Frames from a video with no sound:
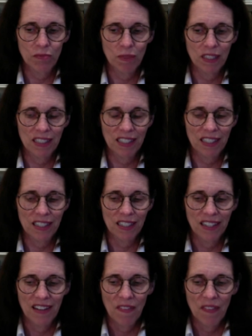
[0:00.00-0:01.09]
But again,
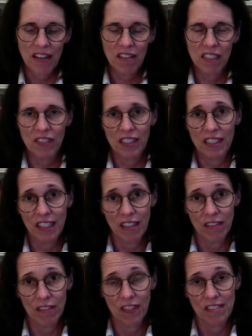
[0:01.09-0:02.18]
I don't even care
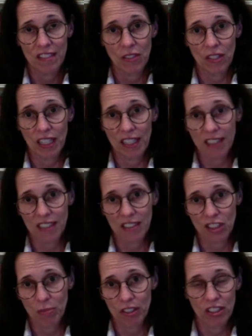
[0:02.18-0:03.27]
if they say you can't test
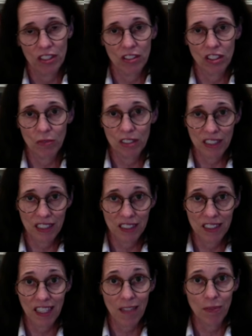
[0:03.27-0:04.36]
your blood sugars. No one's going to
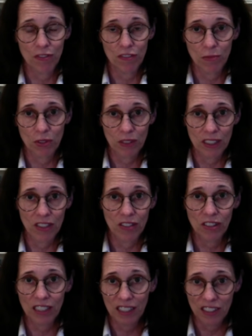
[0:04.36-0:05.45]
stop you from doing it or
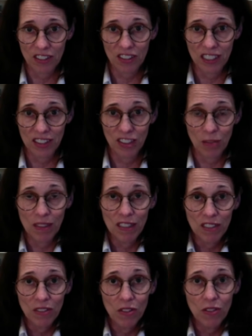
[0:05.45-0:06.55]
looking at your sensor. I mean,
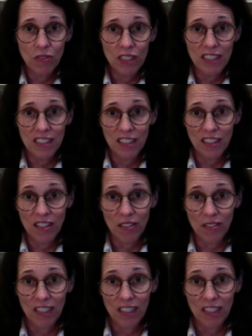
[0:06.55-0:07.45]
you need to know.